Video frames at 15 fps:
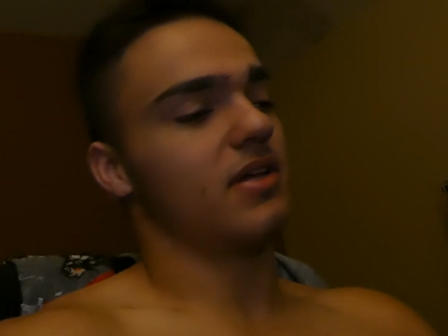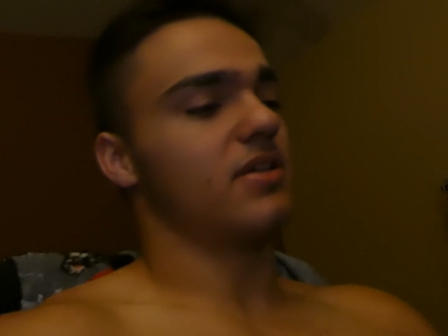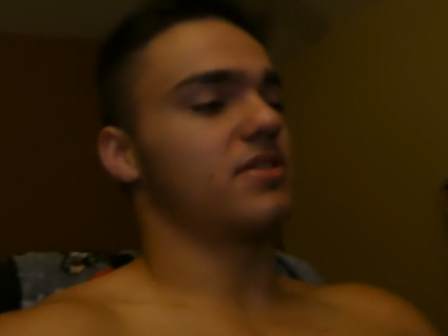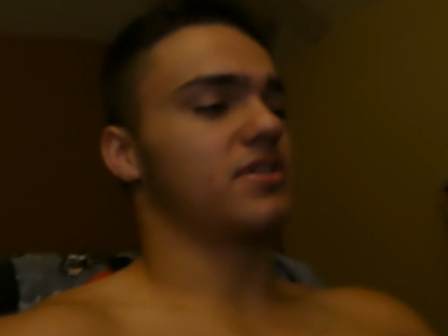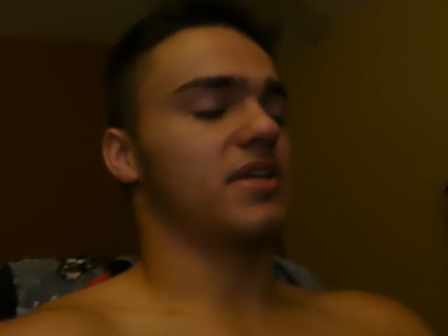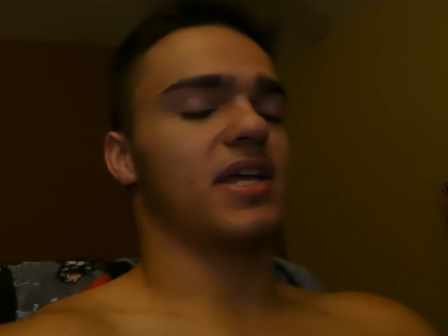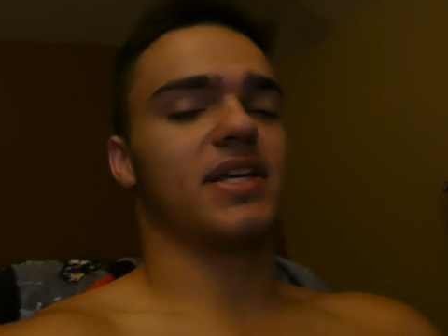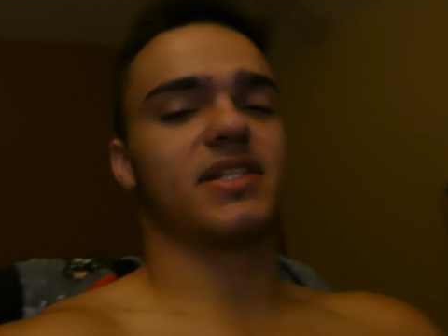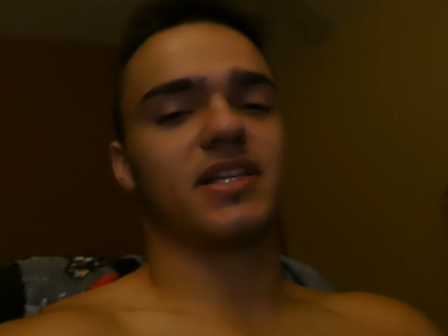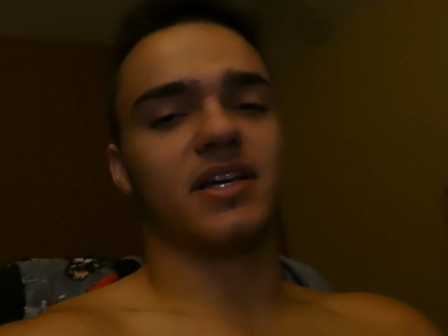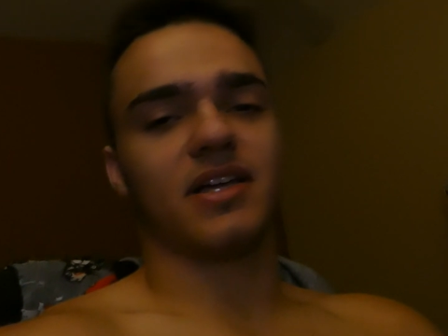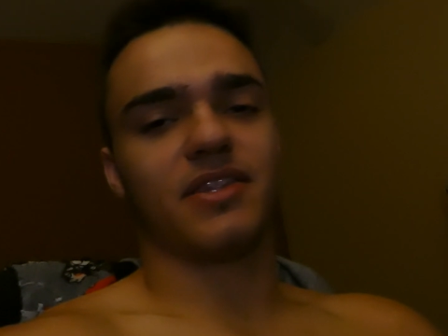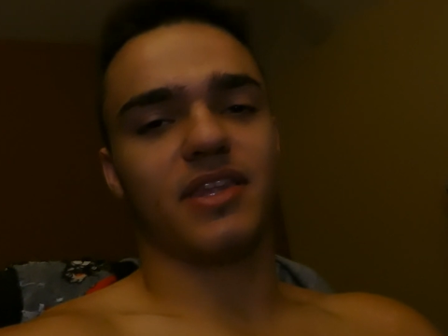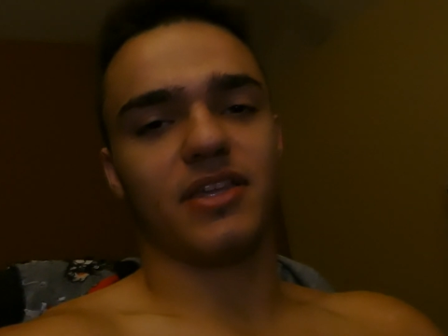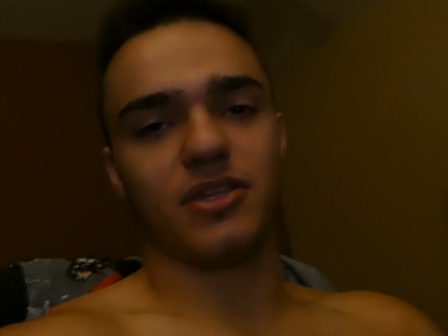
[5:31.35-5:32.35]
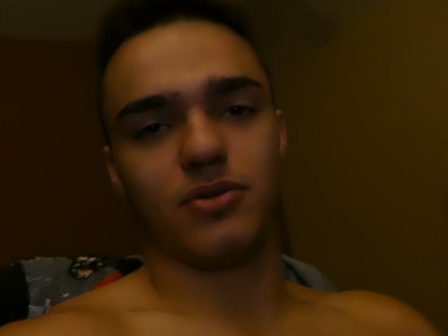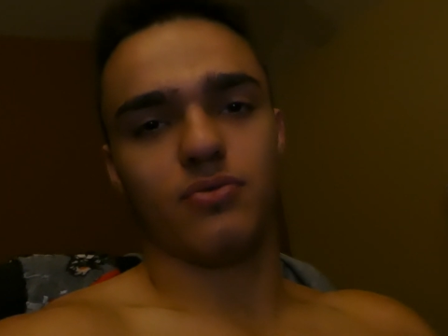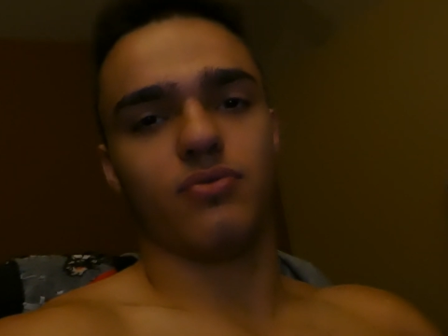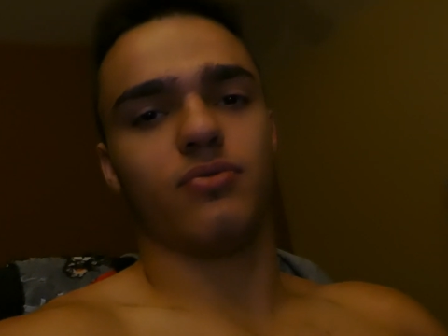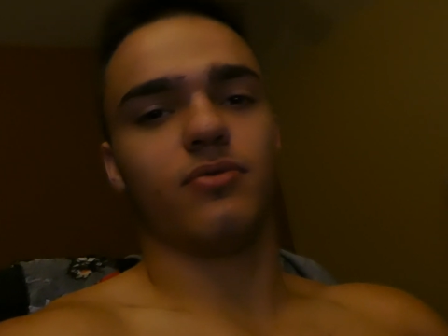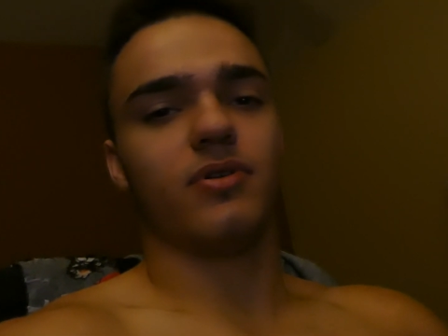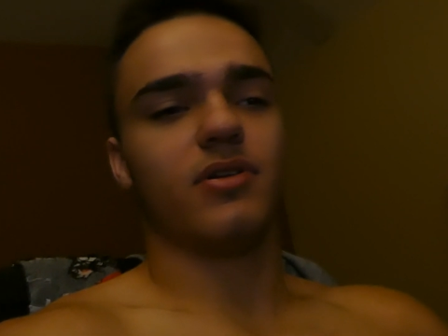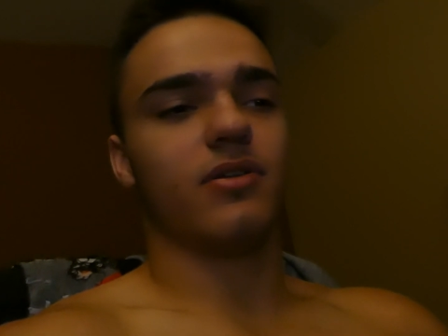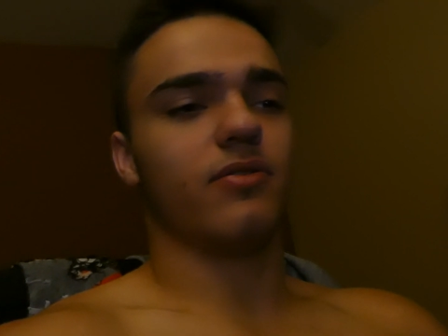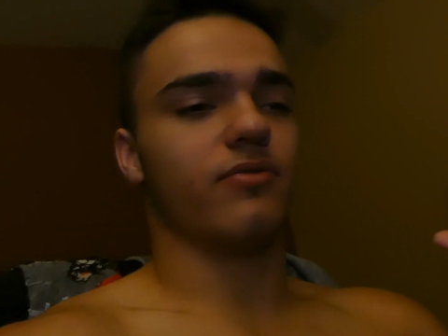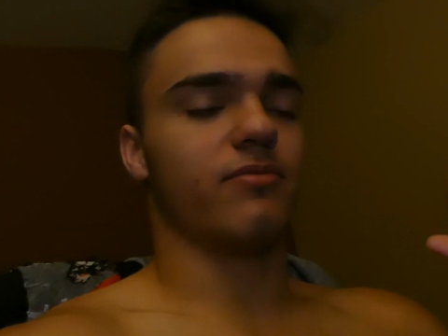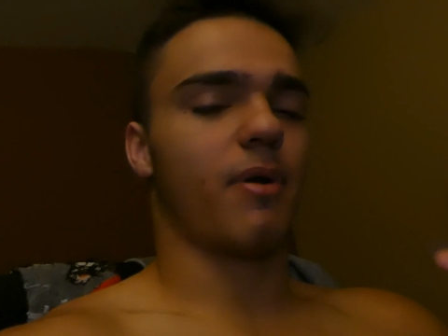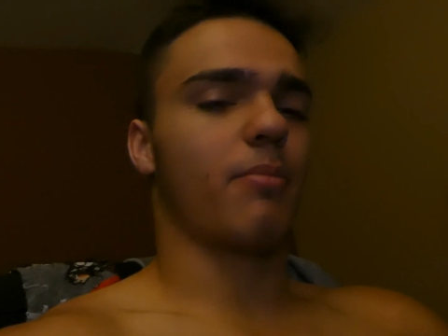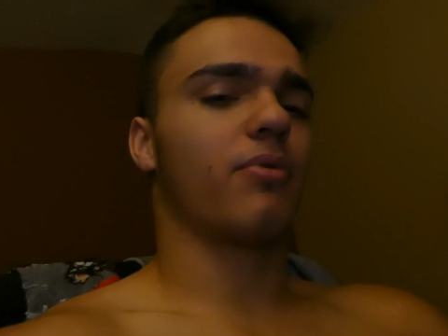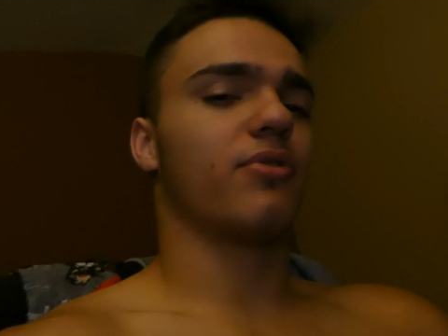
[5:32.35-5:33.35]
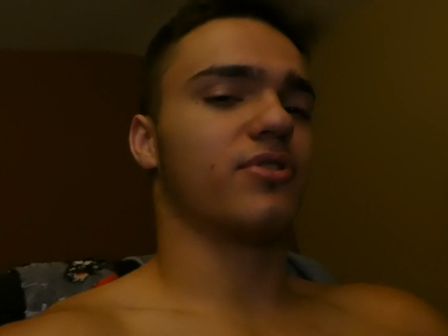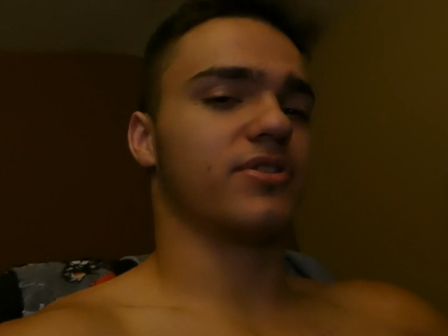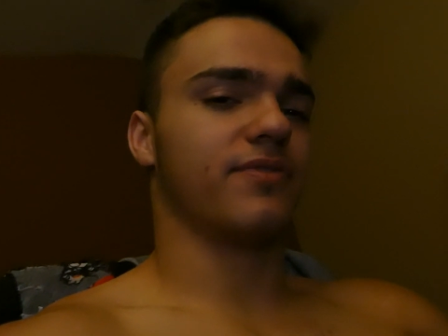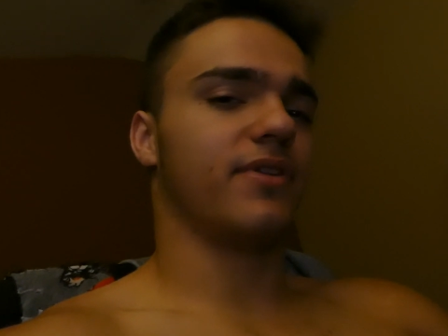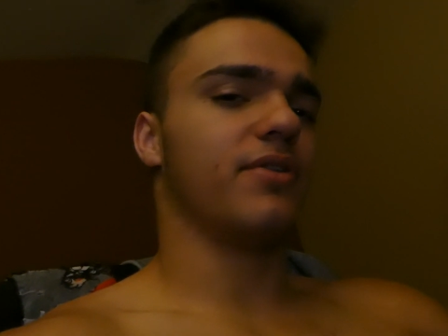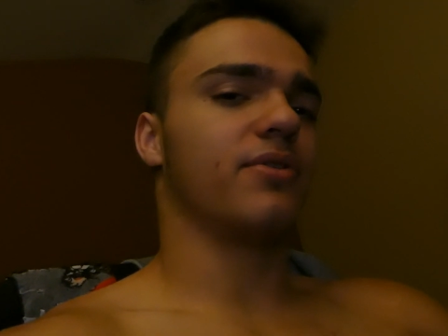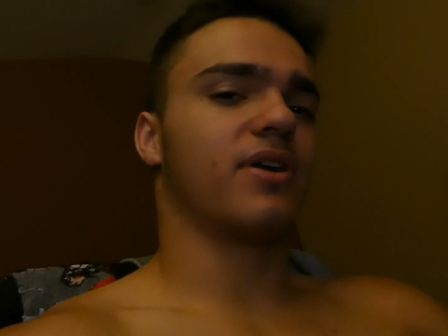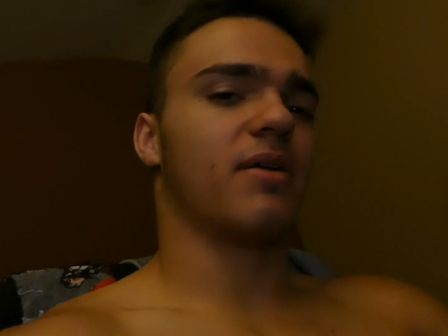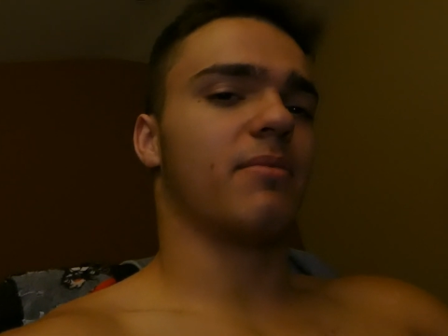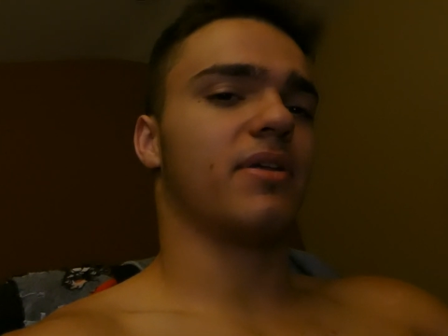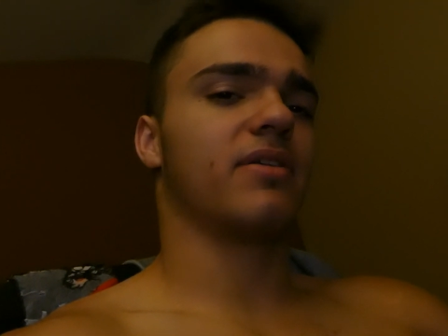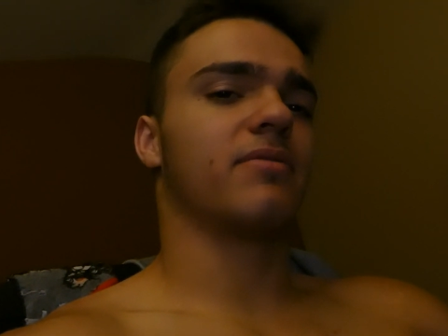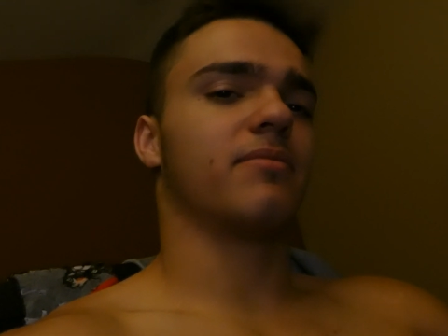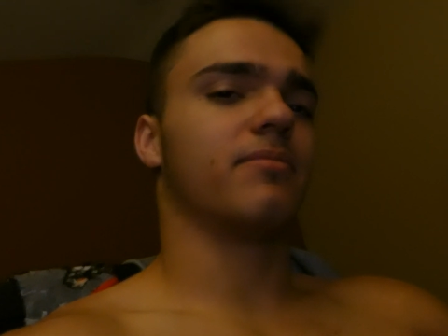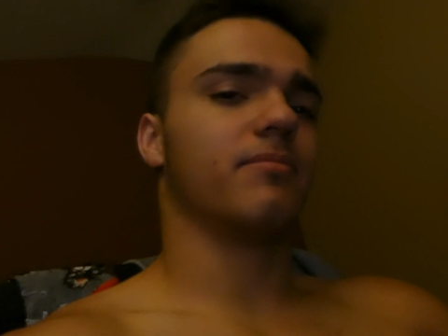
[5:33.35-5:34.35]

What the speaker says: So yes, thank you. Remember, there's a video coming.